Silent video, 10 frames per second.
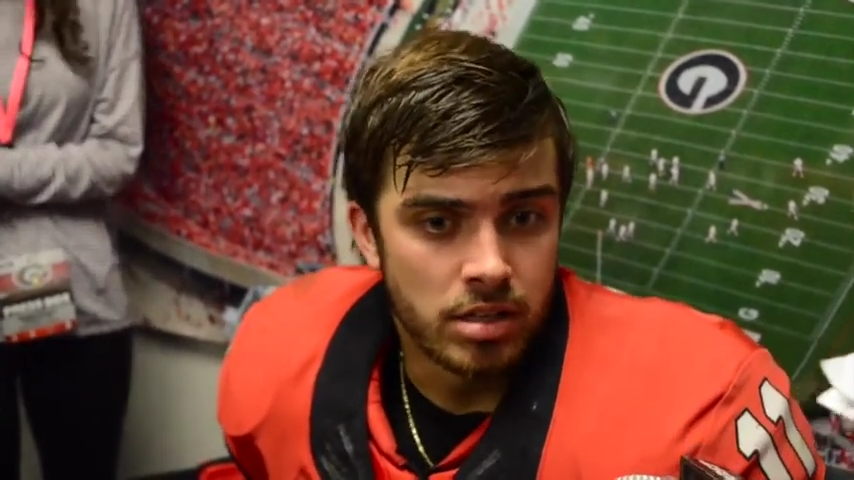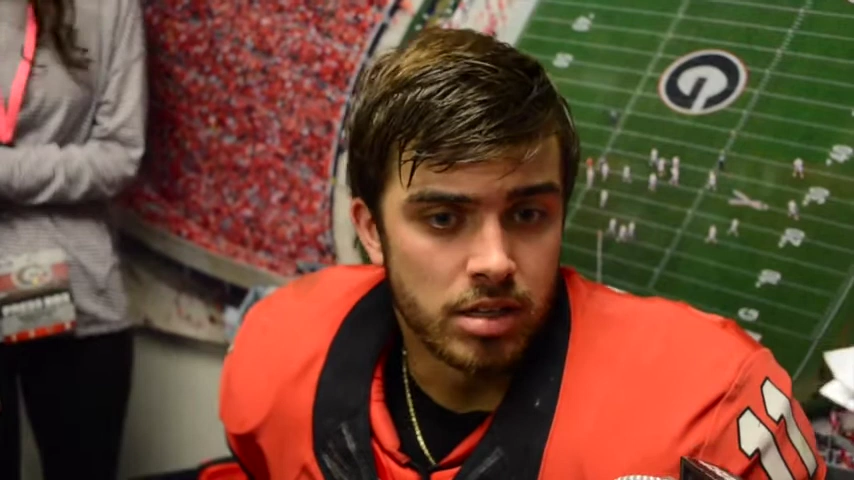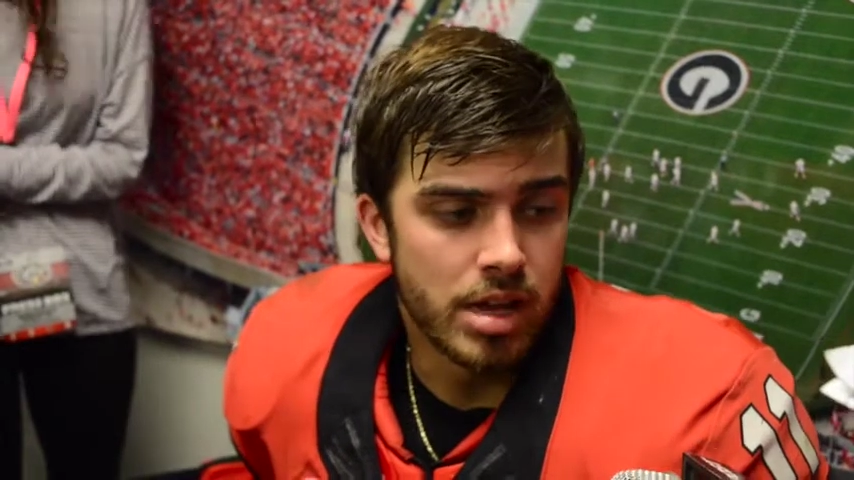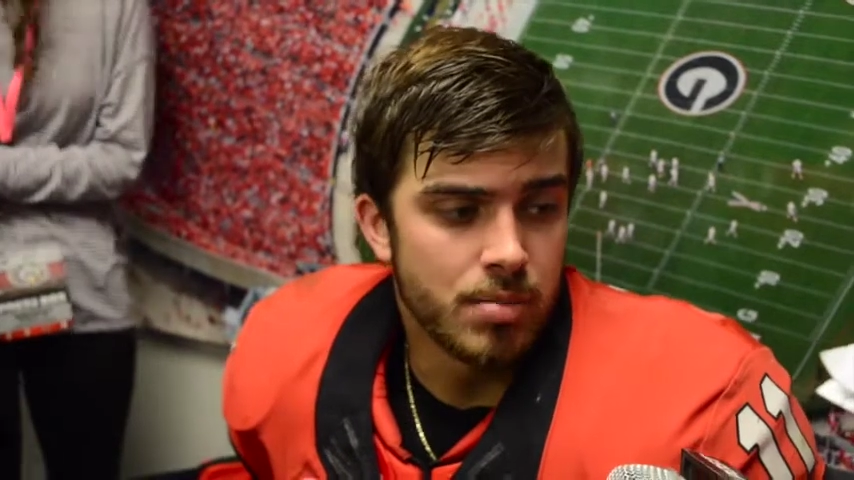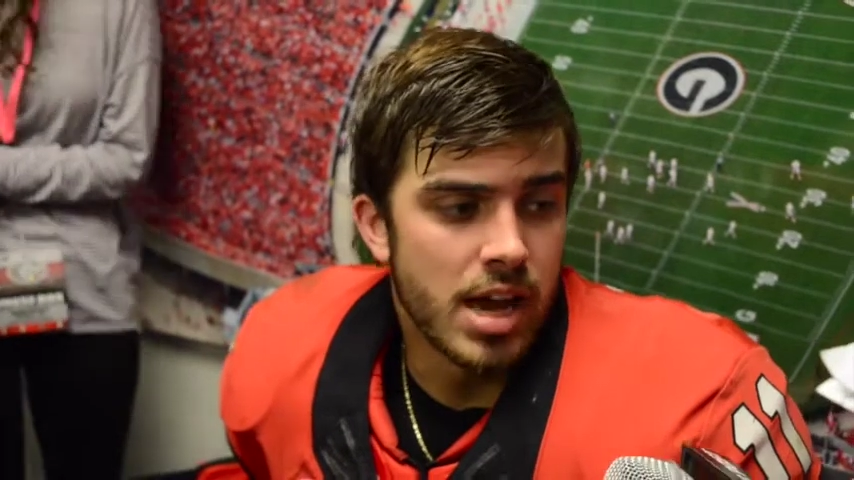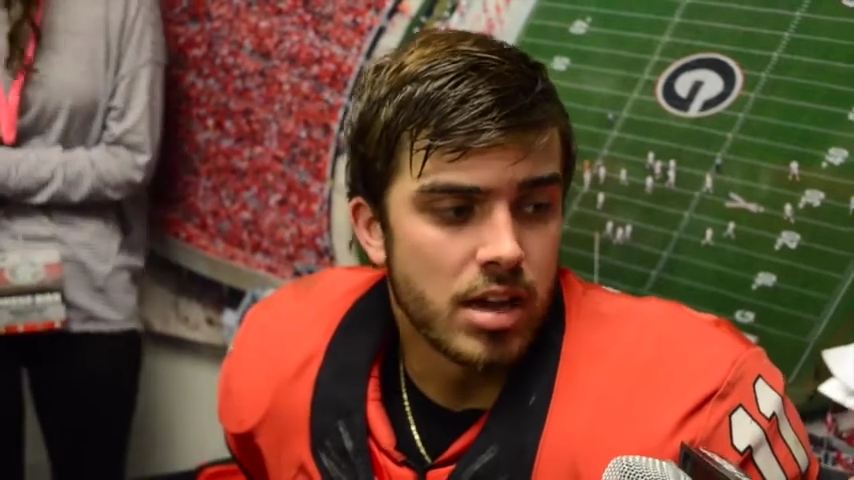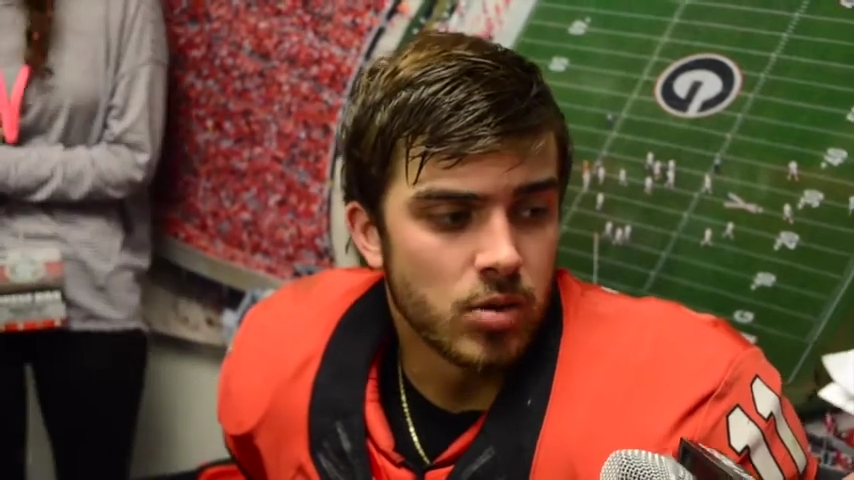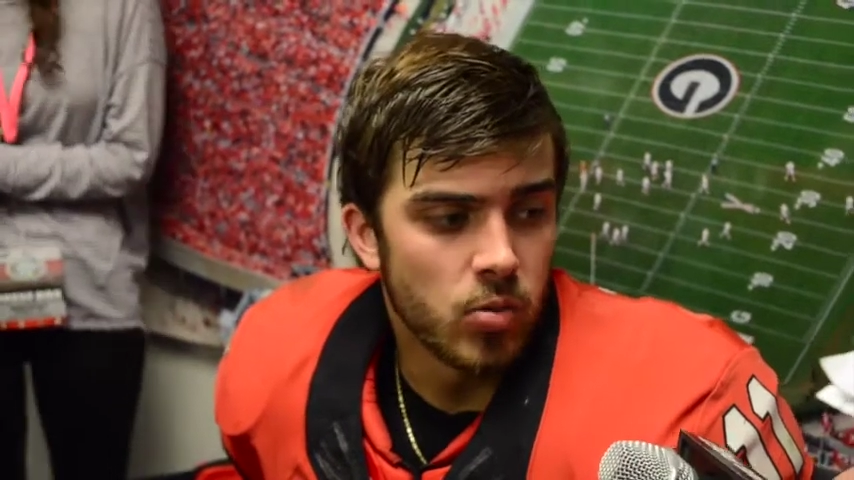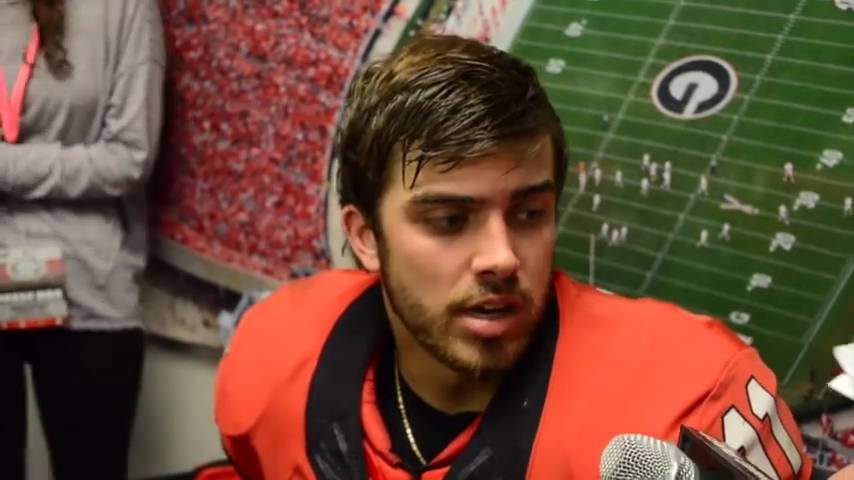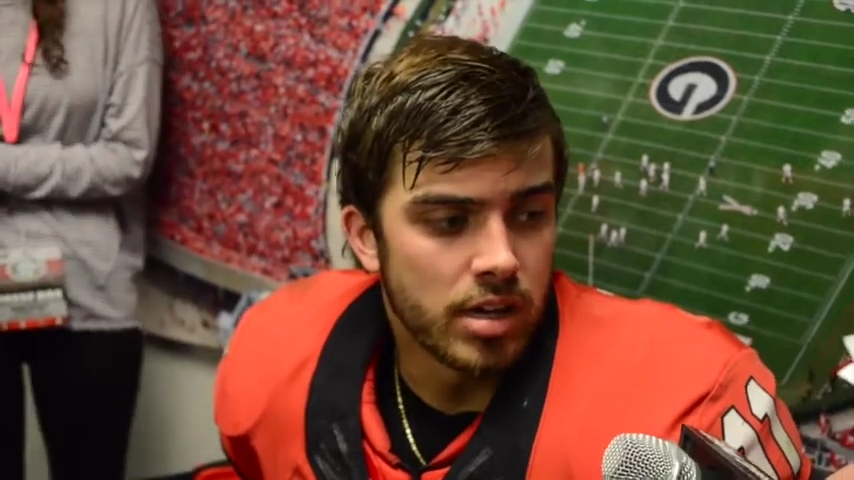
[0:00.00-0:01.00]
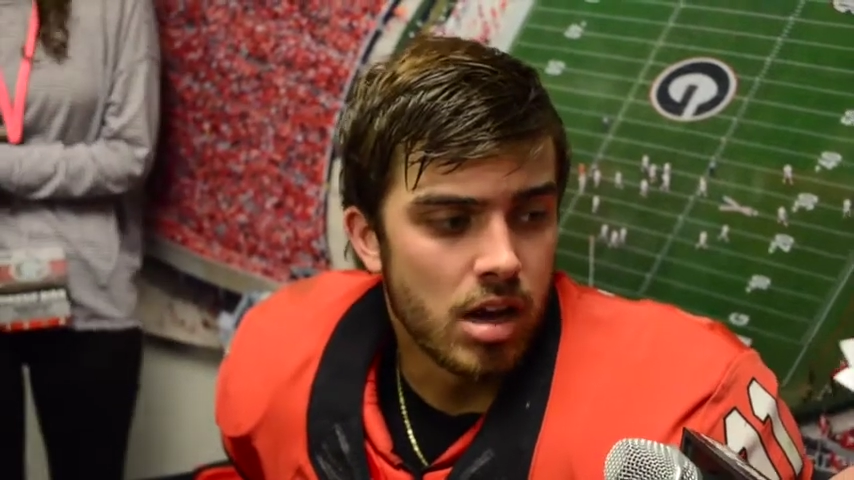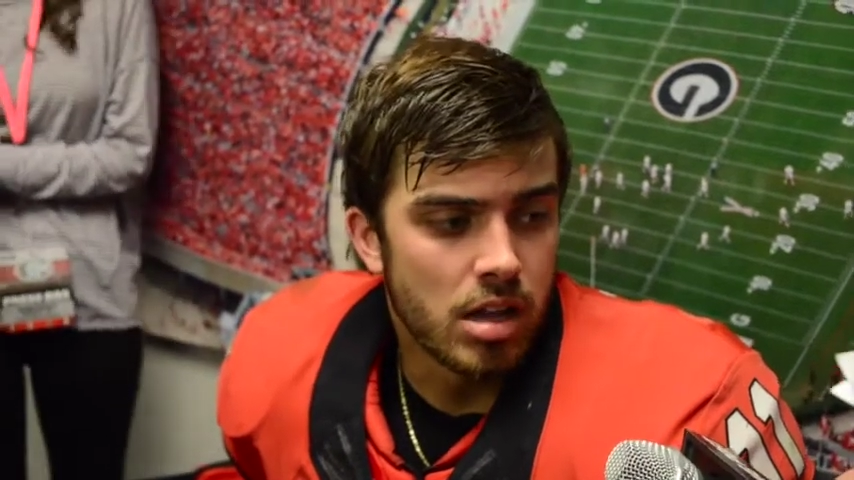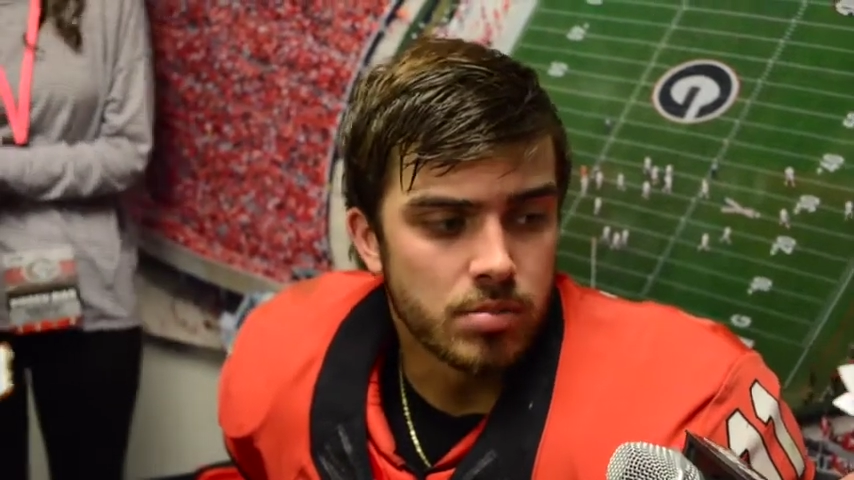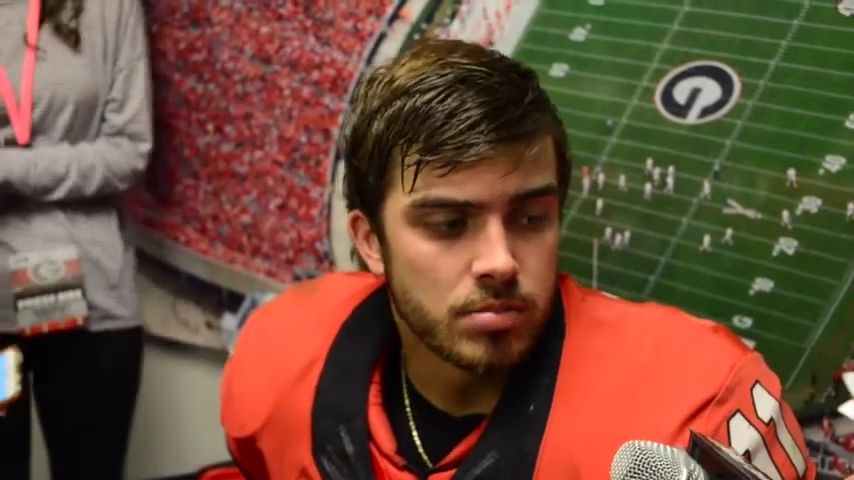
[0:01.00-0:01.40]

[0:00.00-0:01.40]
and get back in the winning column.